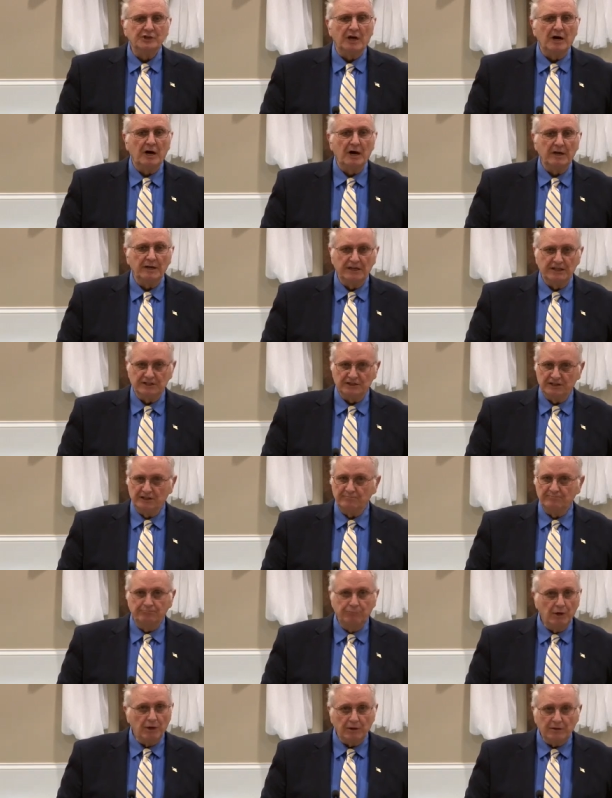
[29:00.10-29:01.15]
John is the
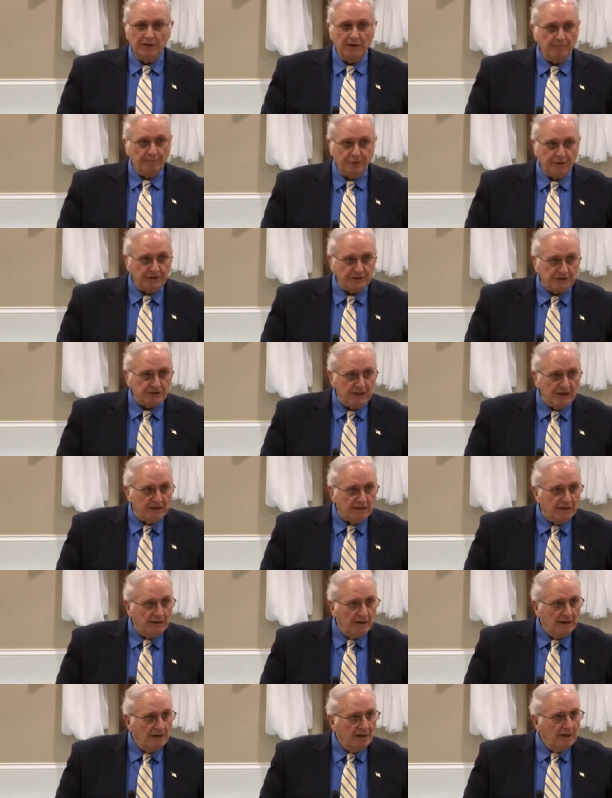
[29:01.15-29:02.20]
book that preached it.
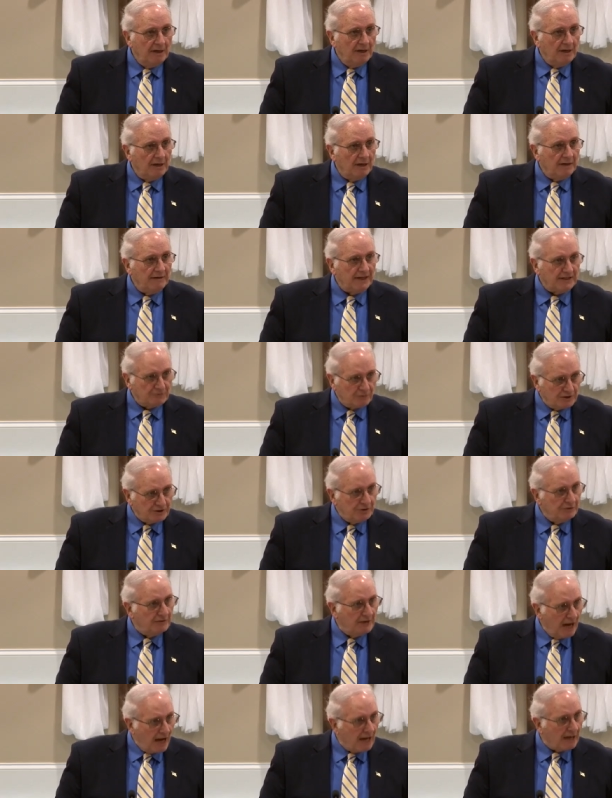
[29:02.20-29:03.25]
And that's what
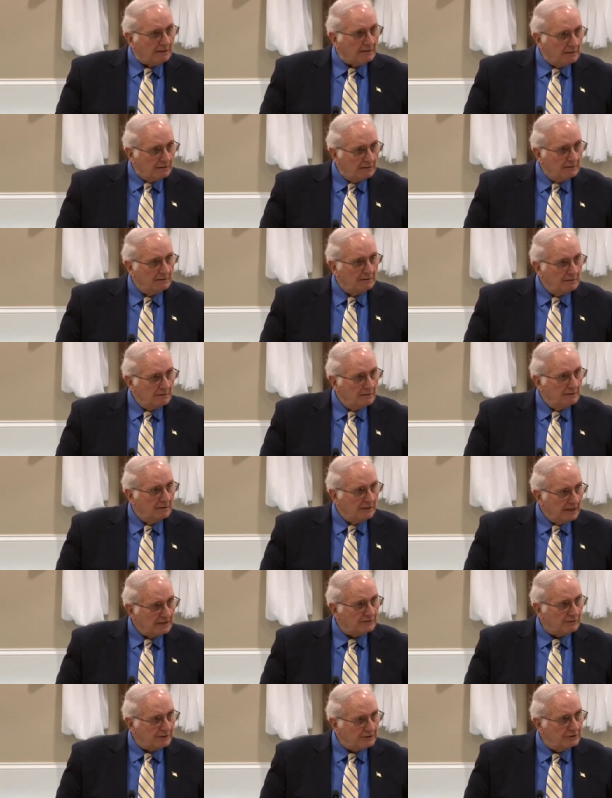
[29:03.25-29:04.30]
you got.
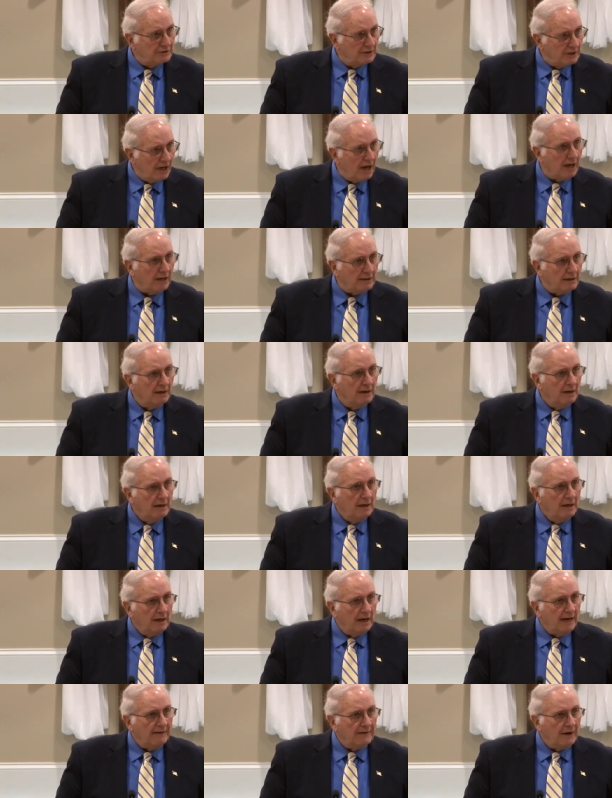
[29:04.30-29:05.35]
That's what you got.
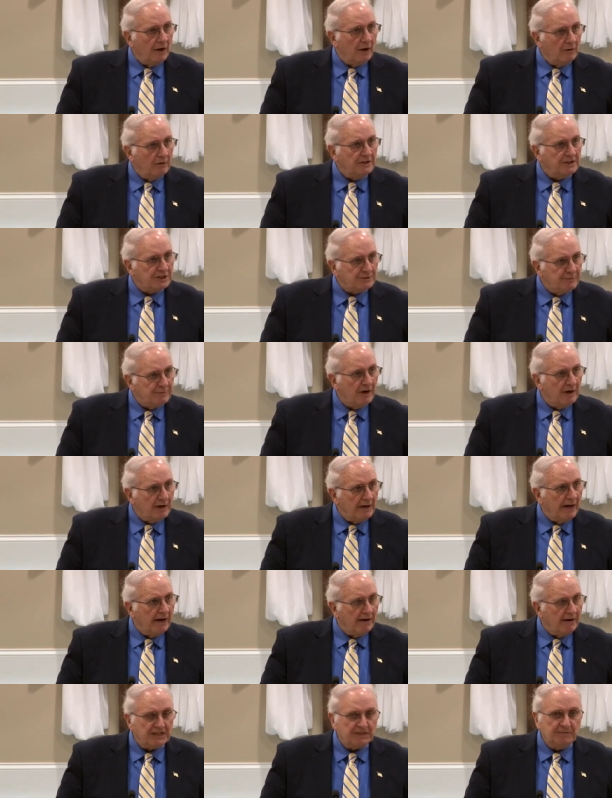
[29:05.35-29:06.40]
And the Holy Spirit
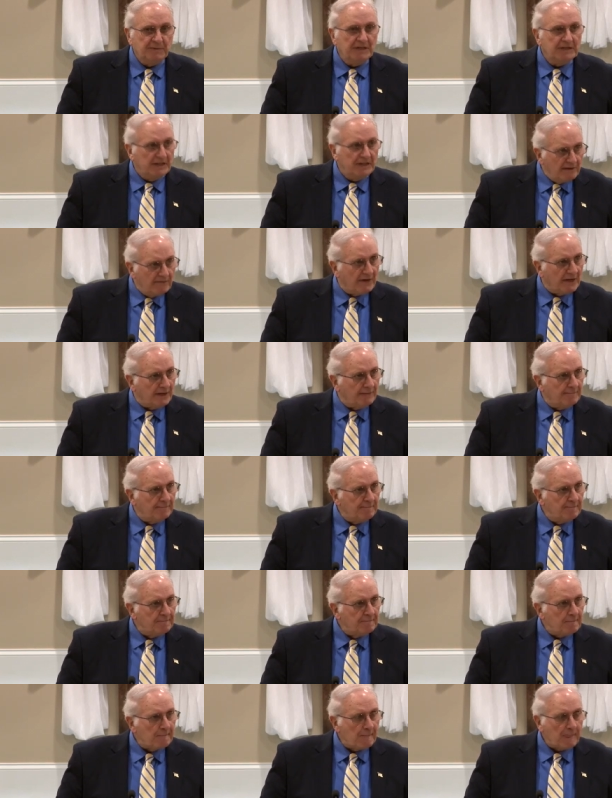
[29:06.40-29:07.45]
now has been given
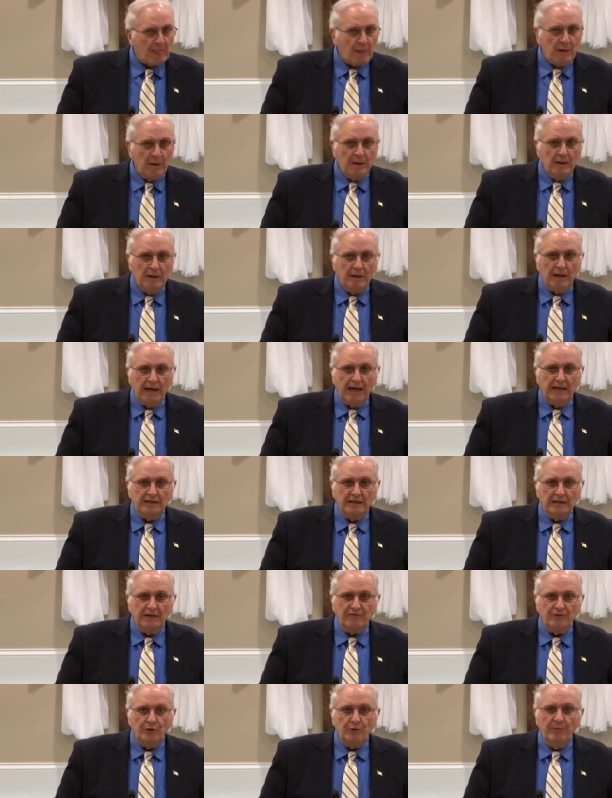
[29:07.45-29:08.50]
and
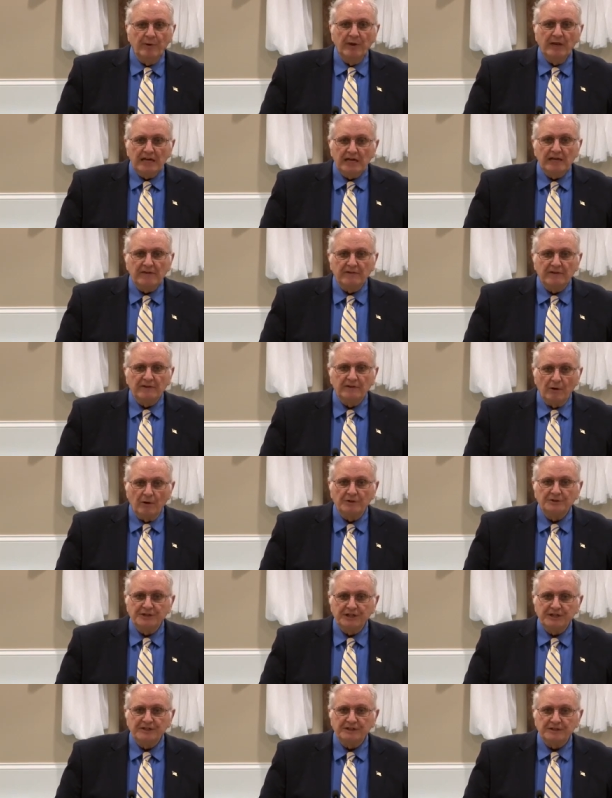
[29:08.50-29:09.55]
if you believe in the
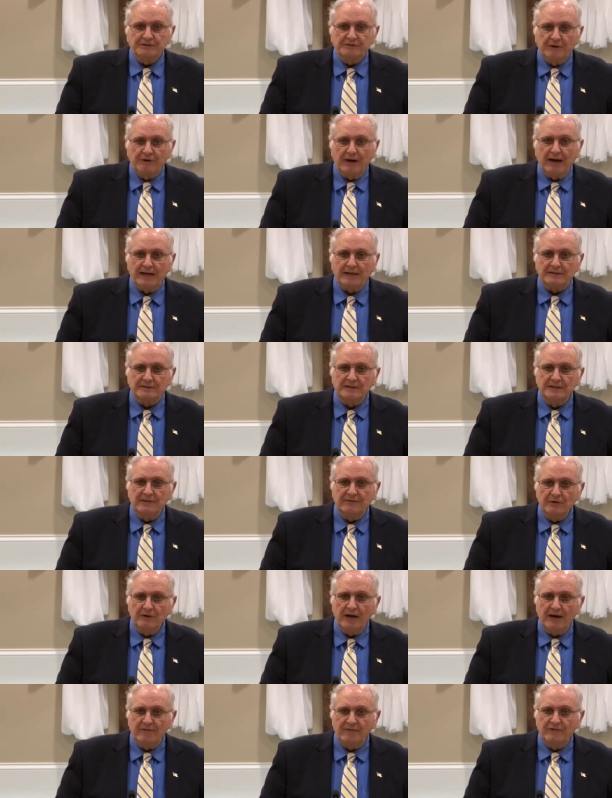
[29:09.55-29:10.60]
Lord Jesus Christ, if
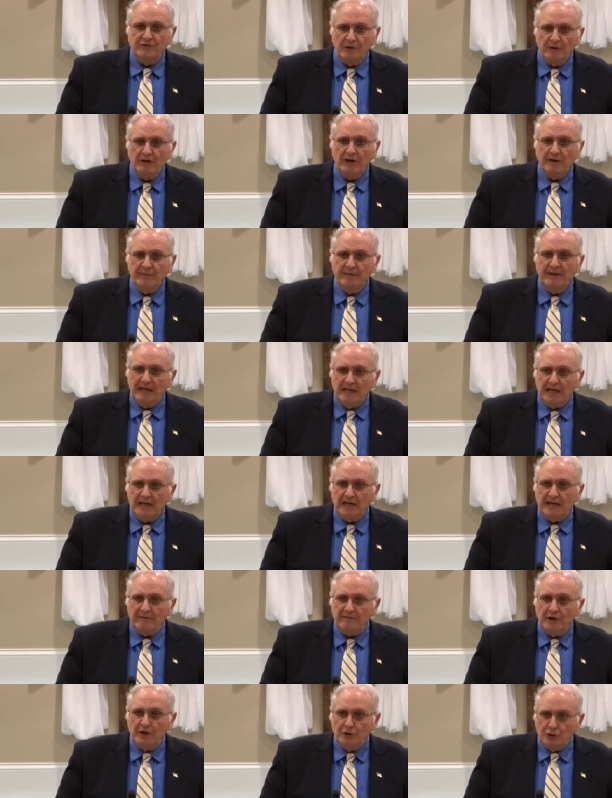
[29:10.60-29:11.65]
you have truly
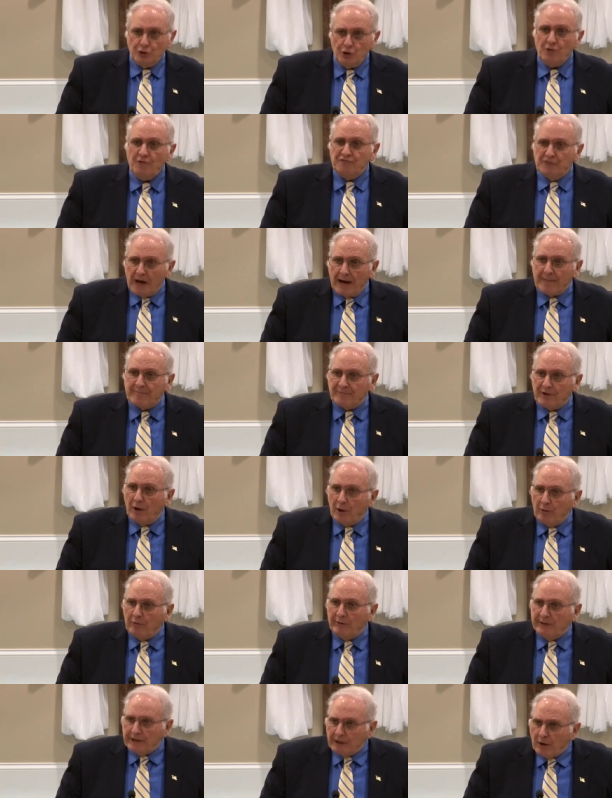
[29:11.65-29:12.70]
believed, you've got the
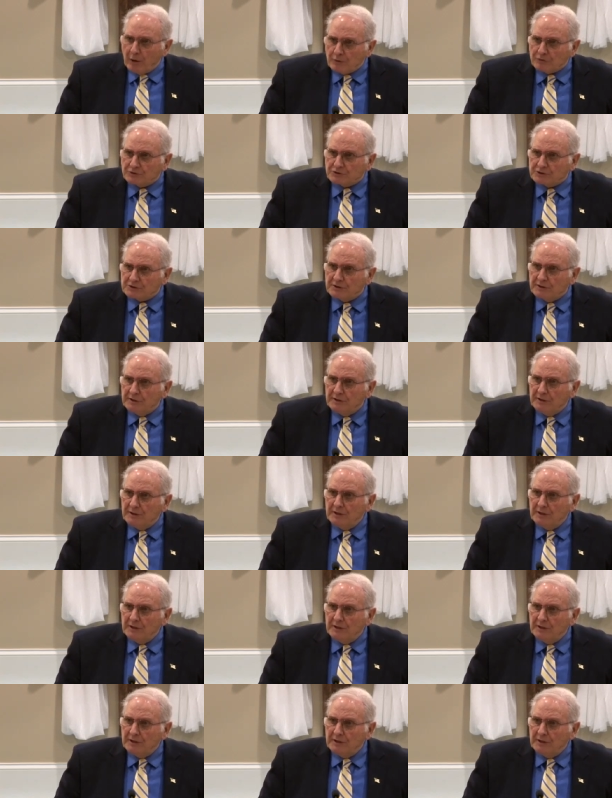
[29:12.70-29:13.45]
Holy Ghost.